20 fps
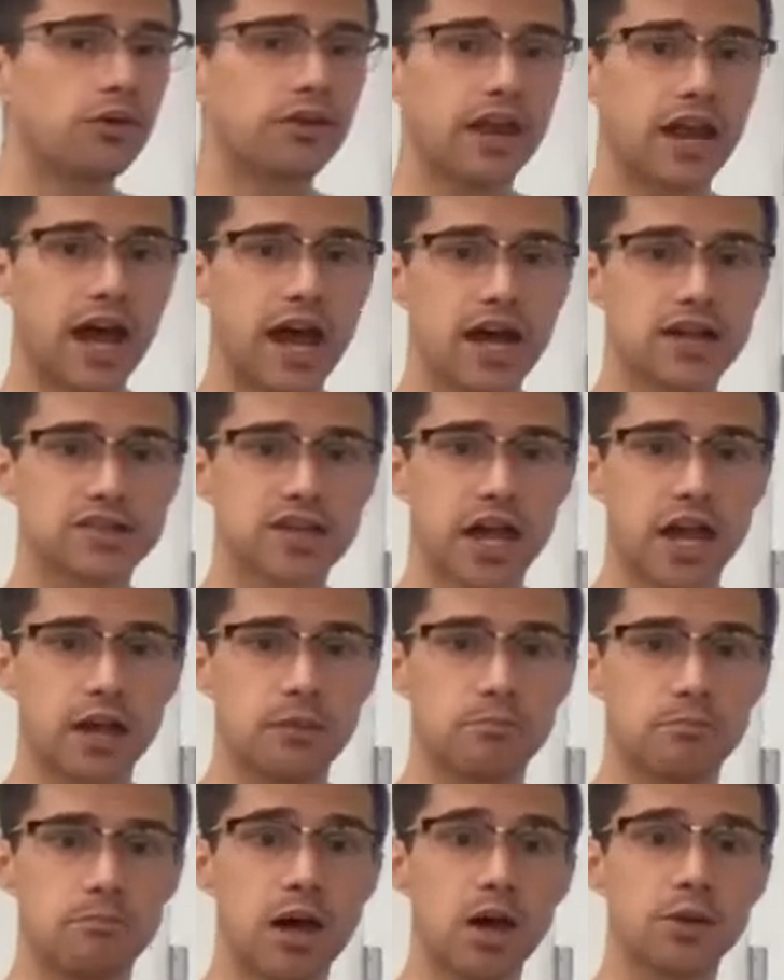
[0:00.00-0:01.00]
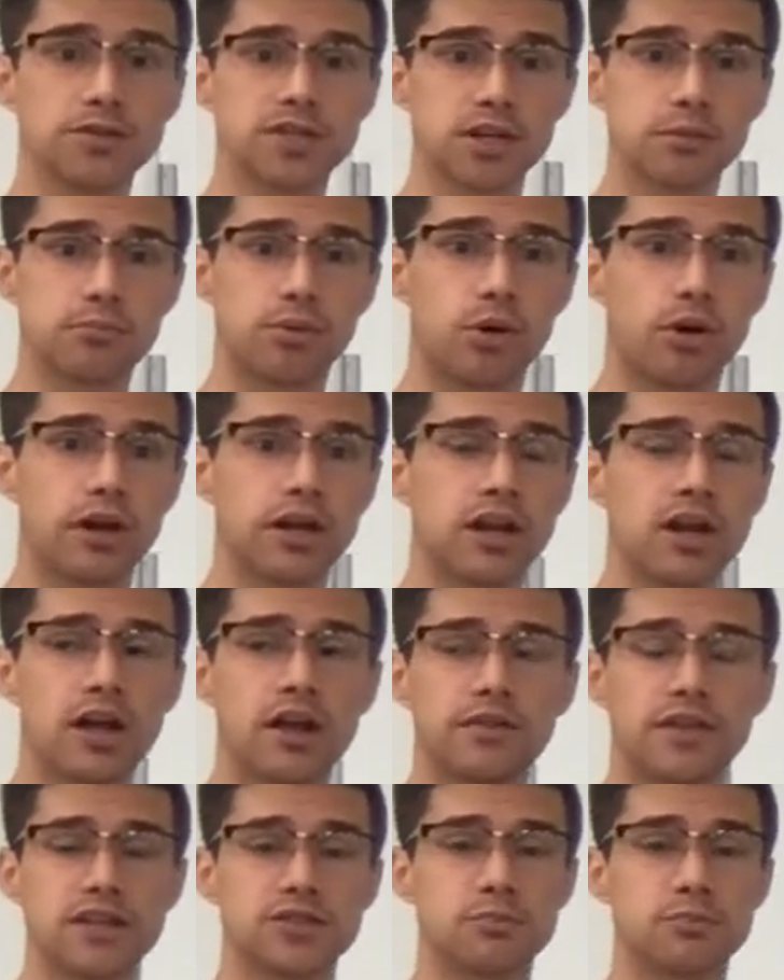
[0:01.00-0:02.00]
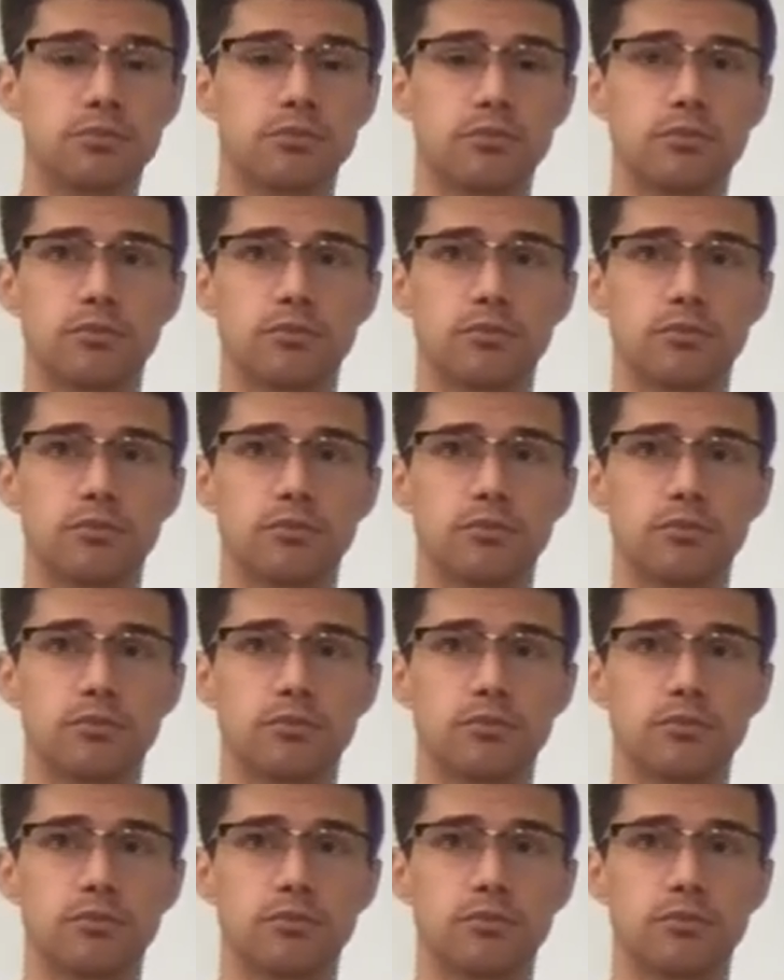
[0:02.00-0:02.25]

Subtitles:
that has a melting point that's